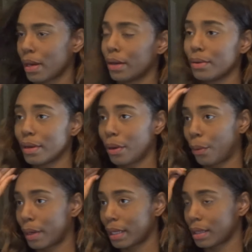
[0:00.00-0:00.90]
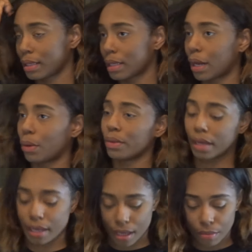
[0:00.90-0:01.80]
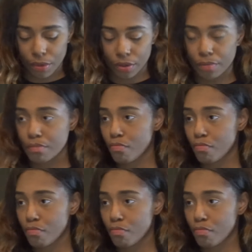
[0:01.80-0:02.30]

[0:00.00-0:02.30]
I don't know what it looks like on the camera.